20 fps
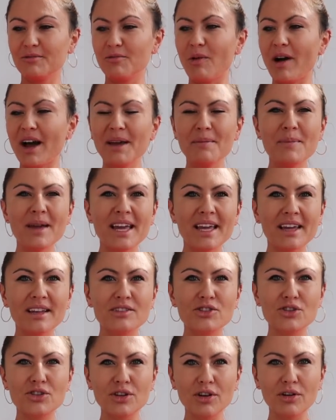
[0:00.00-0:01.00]
Why make
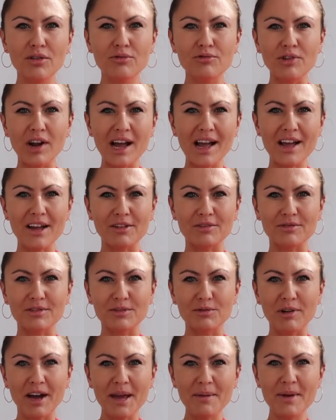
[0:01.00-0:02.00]
it so
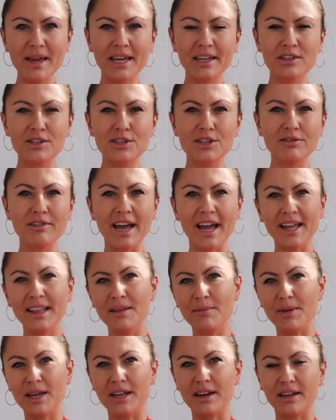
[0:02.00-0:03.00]
round? Why make it so
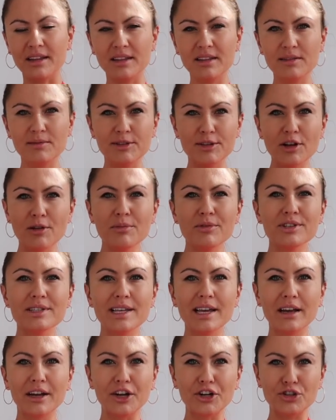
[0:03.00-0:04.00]
animated? It's almost
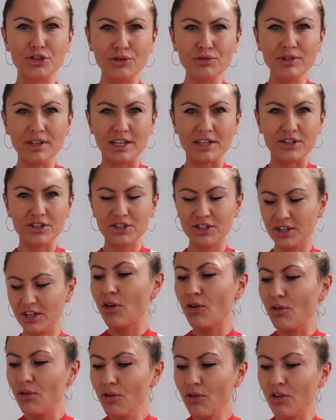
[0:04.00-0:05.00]
like cartoonish.
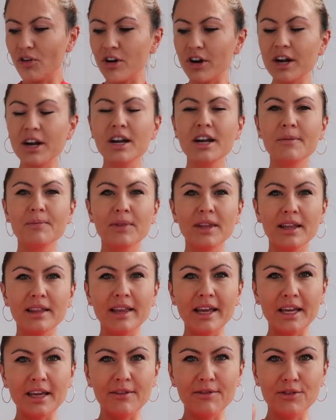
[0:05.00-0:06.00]
Or
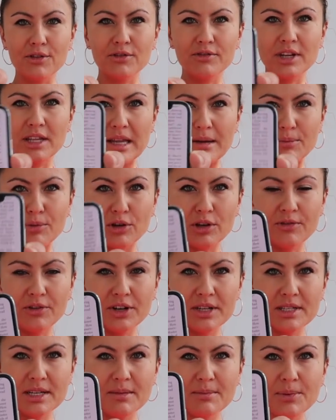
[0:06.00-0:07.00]
like if you read a book, for
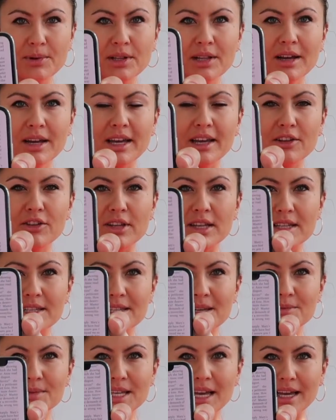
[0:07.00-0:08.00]
example, it
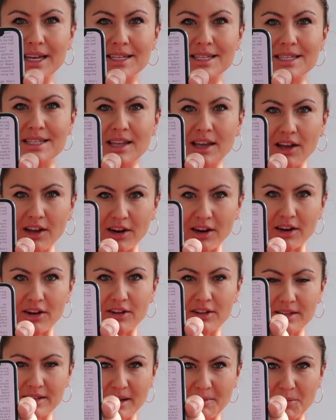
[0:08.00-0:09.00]
seems like a sticker
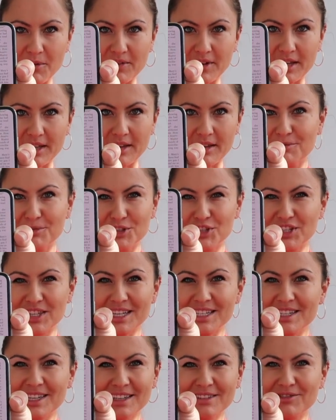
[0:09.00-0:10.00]
on top of it, which
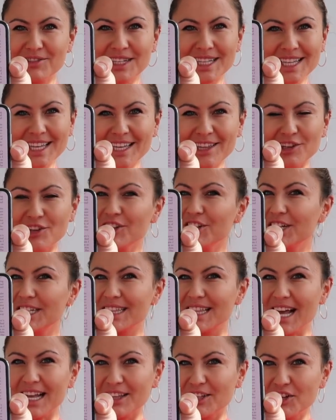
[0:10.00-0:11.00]
doesn't really
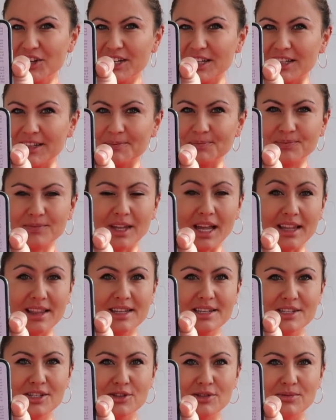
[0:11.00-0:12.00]
look that good, at
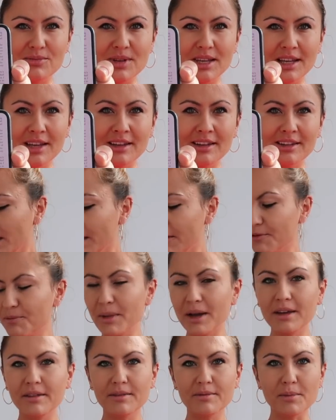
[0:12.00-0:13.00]
least to me. If
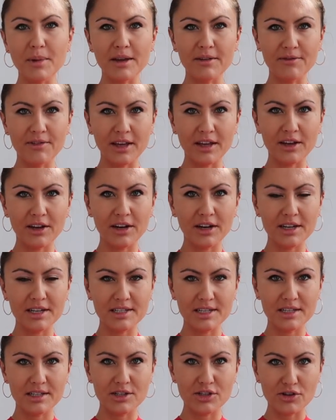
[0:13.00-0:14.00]
my finger
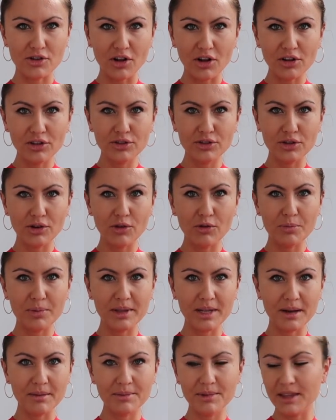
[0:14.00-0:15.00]
is installed to
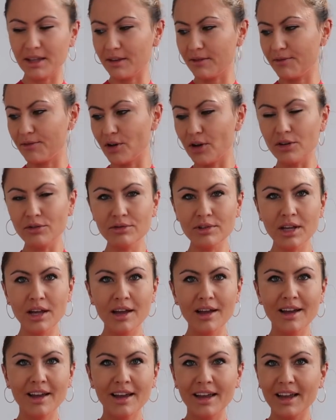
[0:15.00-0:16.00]
open up the phone,